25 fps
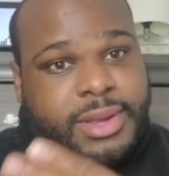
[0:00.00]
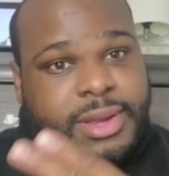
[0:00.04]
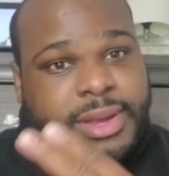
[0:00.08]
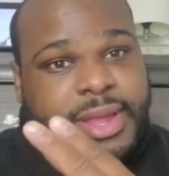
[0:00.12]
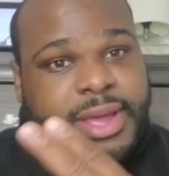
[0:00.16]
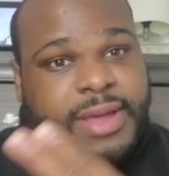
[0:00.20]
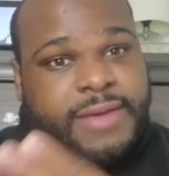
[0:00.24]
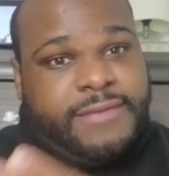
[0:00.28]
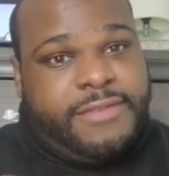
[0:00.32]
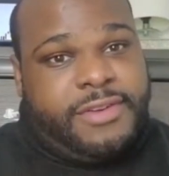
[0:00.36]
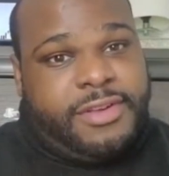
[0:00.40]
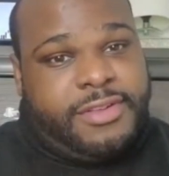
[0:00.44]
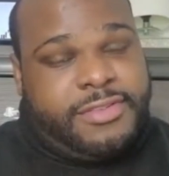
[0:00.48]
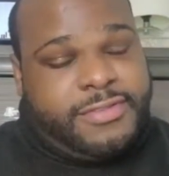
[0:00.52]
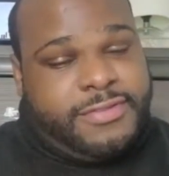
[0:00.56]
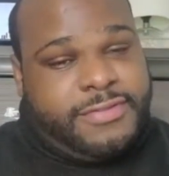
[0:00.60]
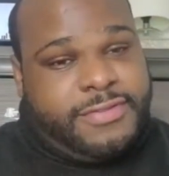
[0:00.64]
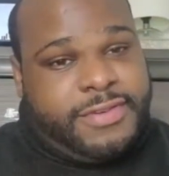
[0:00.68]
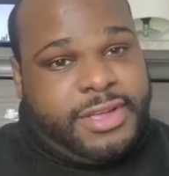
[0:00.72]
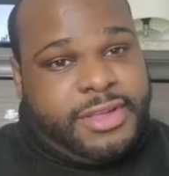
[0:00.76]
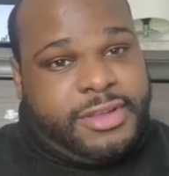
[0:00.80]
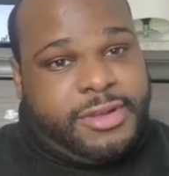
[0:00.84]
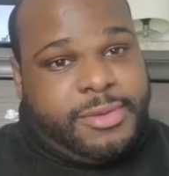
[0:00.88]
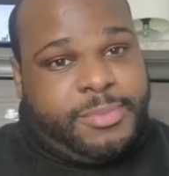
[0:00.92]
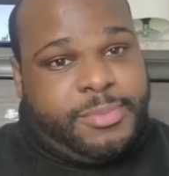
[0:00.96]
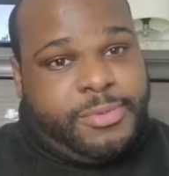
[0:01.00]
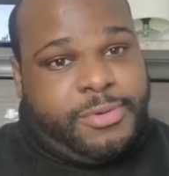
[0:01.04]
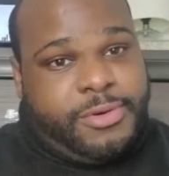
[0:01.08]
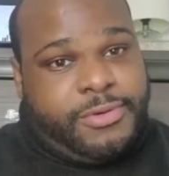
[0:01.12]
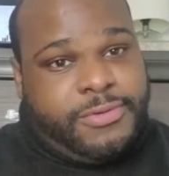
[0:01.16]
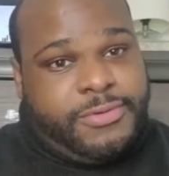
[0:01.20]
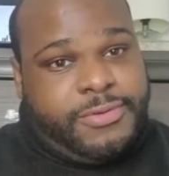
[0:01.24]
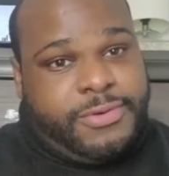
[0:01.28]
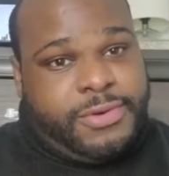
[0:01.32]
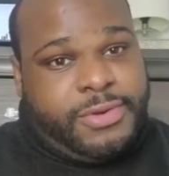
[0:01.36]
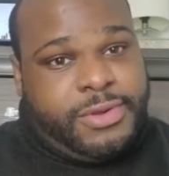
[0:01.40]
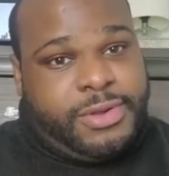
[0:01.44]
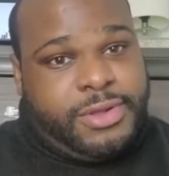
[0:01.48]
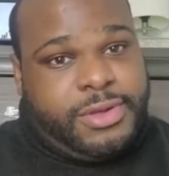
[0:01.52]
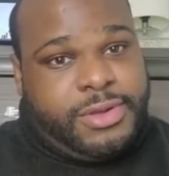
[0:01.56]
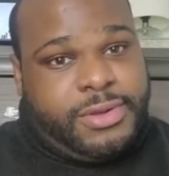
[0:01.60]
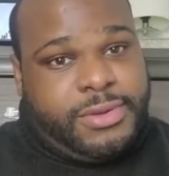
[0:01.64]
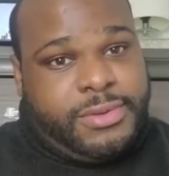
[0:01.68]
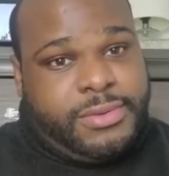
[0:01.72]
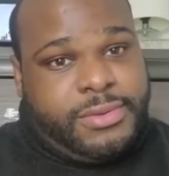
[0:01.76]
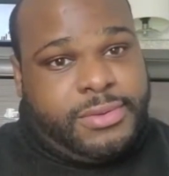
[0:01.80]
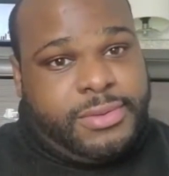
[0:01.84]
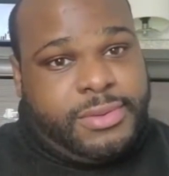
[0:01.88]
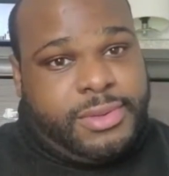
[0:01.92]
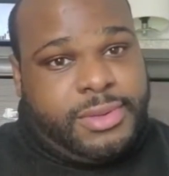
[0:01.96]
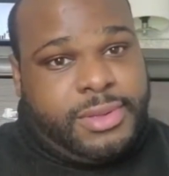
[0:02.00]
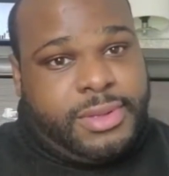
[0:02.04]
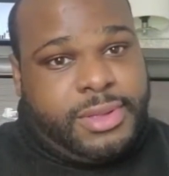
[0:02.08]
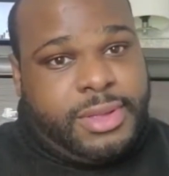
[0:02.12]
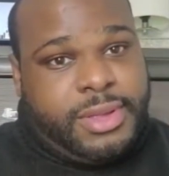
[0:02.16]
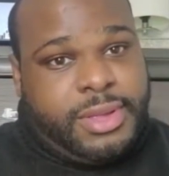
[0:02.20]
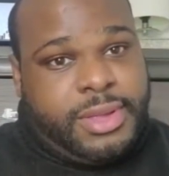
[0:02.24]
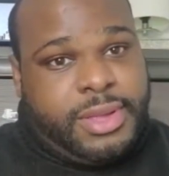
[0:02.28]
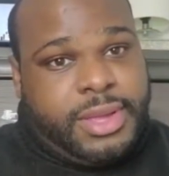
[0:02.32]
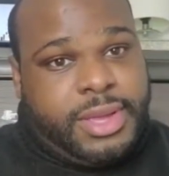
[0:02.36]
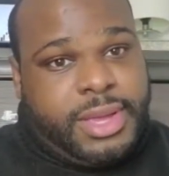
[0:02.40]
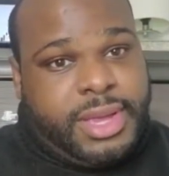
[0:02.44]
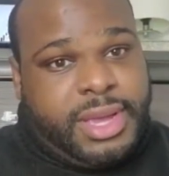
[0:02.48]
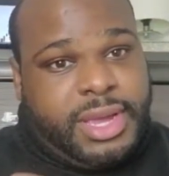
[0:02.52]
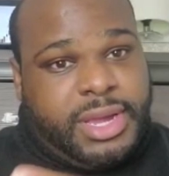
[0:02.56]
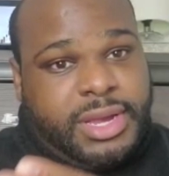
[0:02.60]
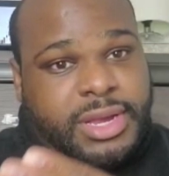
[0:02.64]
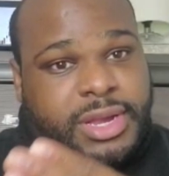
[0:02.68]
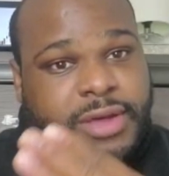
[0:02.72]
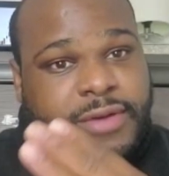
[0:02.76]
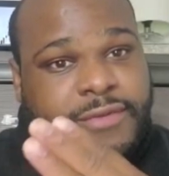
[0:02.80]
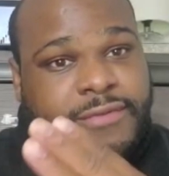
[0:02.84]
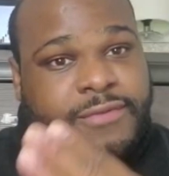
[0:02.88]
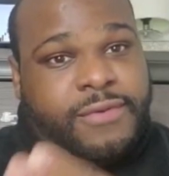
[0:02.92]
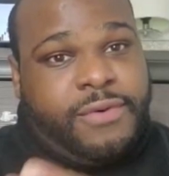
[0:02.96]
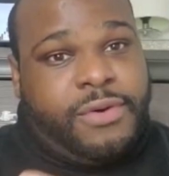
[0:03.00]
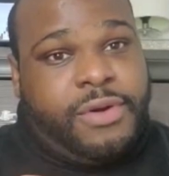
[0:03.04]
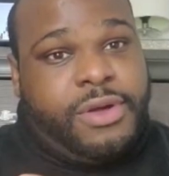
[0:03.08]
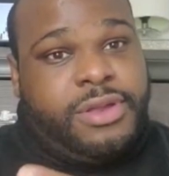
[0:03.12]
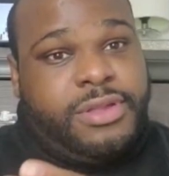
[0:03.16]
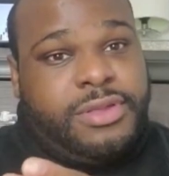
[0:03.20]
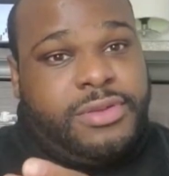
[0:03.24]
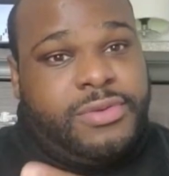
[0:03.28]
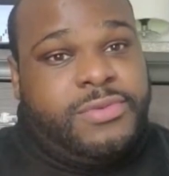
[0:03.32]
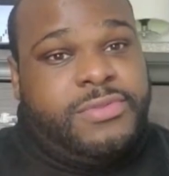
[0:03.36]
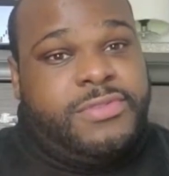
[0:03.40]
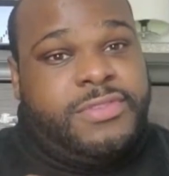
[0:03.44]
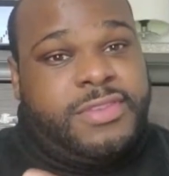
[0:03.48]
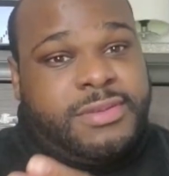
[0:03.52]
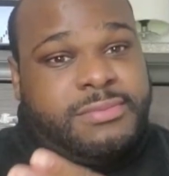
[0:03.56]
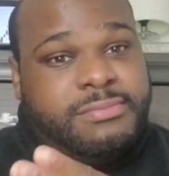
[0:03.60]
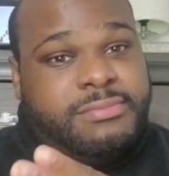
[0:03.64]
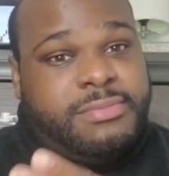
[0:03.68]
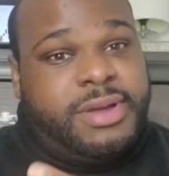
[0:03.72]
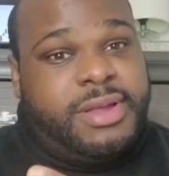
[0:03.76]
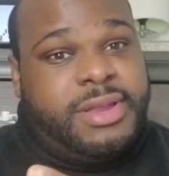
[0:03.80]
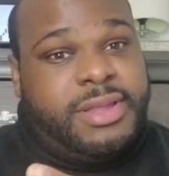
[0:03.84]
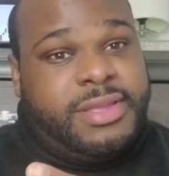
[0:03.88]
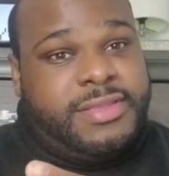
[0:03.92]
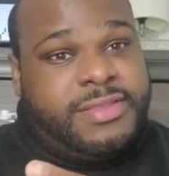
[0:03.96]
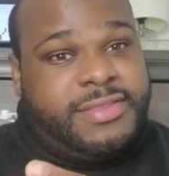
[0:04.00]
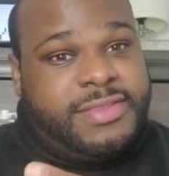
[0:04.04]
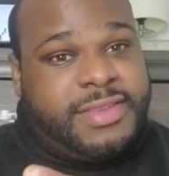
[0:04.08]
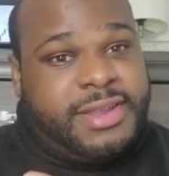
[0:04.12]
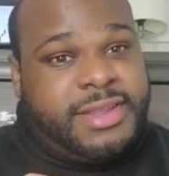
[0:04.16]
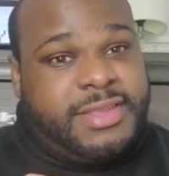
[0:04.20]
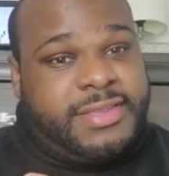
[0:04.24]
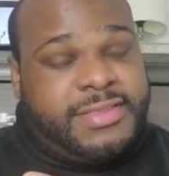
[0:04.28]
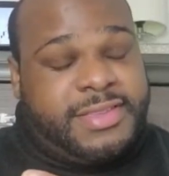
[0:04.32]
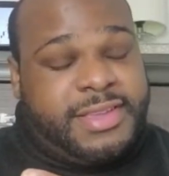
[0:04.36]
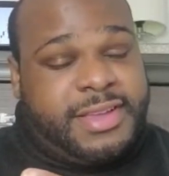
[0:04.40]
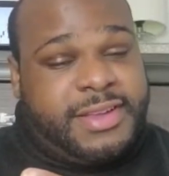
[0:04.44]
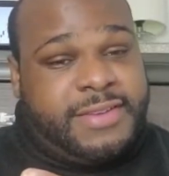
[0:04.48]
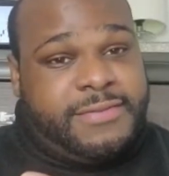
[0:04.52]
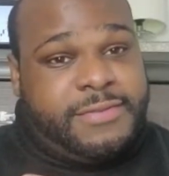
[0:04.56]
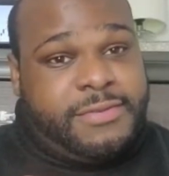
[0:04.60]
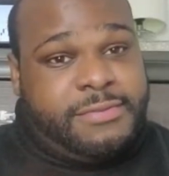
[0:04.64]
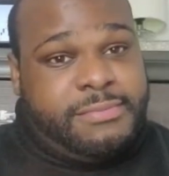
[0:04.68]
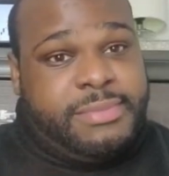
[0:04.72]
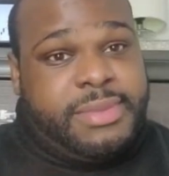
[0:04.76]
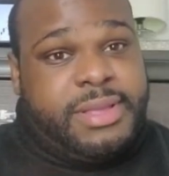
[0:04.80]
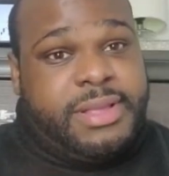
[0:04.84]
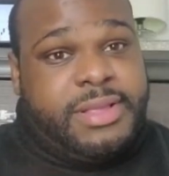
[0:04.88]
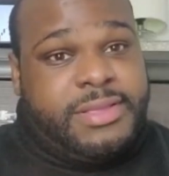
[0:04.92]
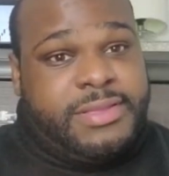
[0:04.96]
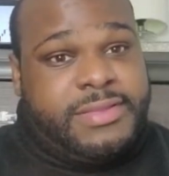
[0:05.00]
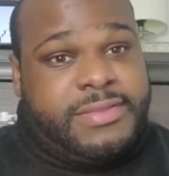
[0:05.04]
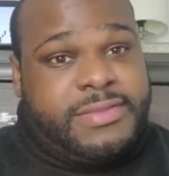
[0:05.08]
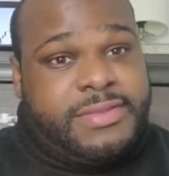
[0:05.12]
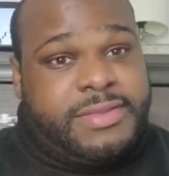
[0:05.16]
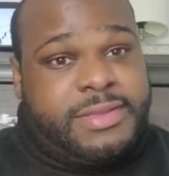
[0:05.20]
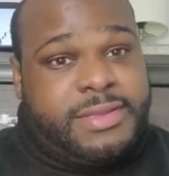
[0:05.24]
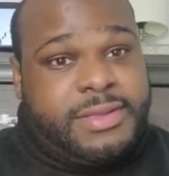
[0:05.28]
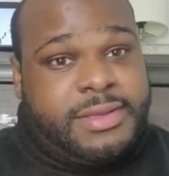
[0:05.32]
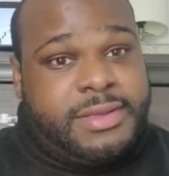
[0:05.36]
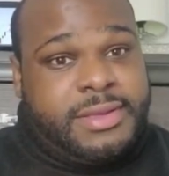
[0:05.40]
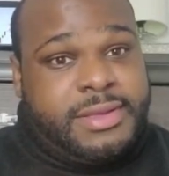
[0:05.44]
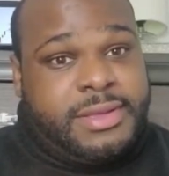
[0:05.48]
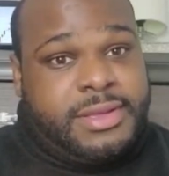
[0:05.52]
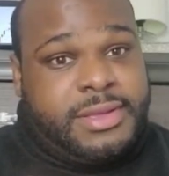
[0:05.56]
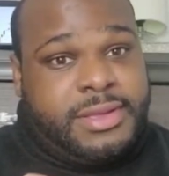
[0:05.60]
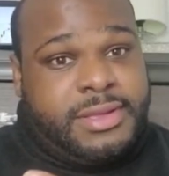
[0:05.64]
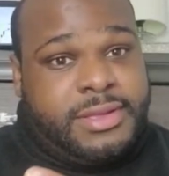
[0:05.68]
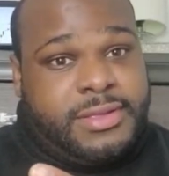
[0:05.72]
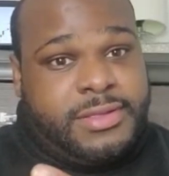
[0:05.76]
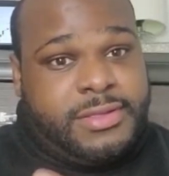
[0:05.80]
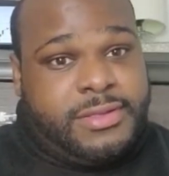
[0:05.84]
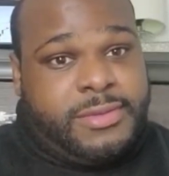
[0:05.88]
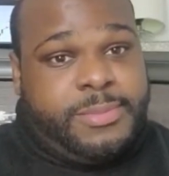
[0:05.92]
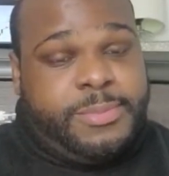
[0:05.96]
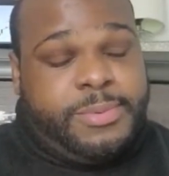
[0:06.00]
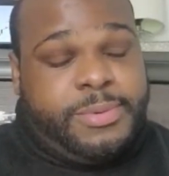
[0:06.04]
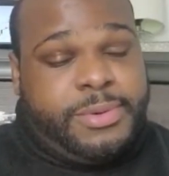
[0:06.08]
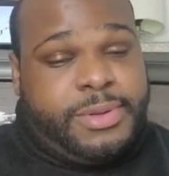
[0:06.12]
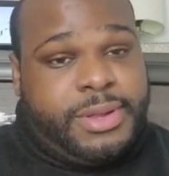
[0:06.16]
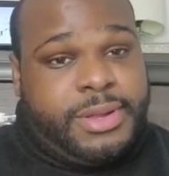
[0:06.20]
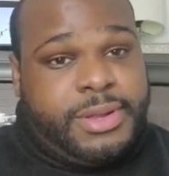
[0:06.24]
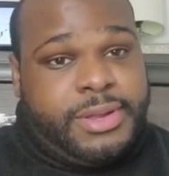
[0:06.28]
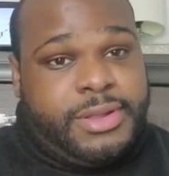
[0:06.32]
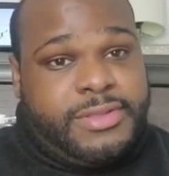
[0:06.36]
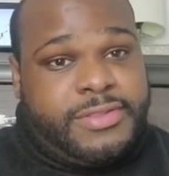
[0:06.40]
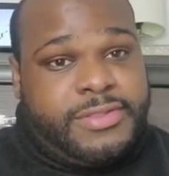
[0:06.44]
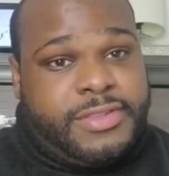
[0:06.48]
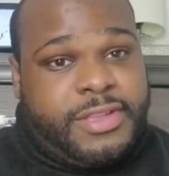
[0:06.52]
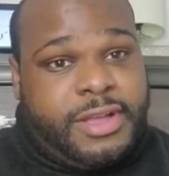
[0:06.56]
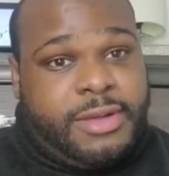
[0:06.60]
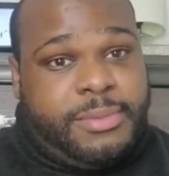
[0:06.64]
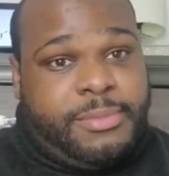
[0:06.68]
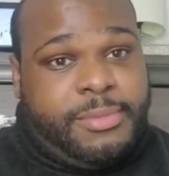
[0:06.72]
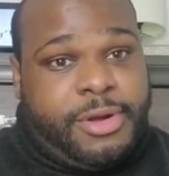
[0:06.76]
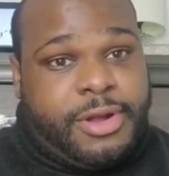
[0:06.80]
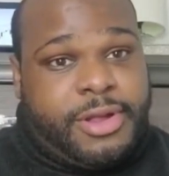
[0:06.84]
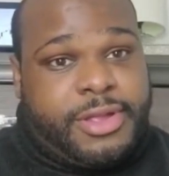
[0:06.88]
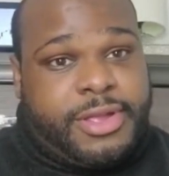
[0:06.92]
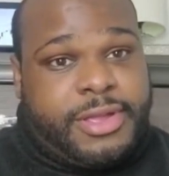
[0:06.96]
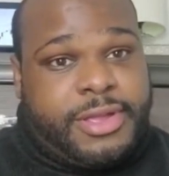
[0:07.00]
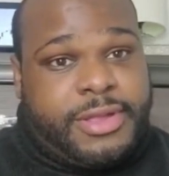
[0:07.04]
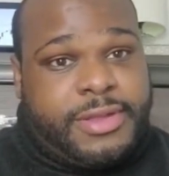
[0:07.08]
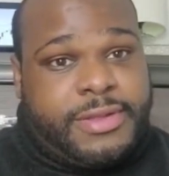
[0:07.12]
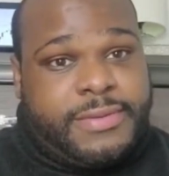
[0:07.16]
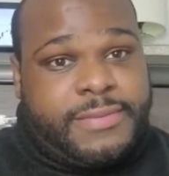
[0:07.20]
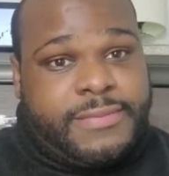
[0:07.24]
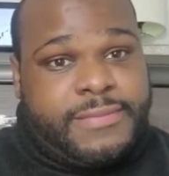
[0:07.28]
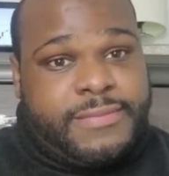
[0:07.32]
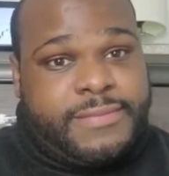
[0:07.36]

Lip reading: diversify your portfolio, and avoid using money set aside for bills to put in the stock market.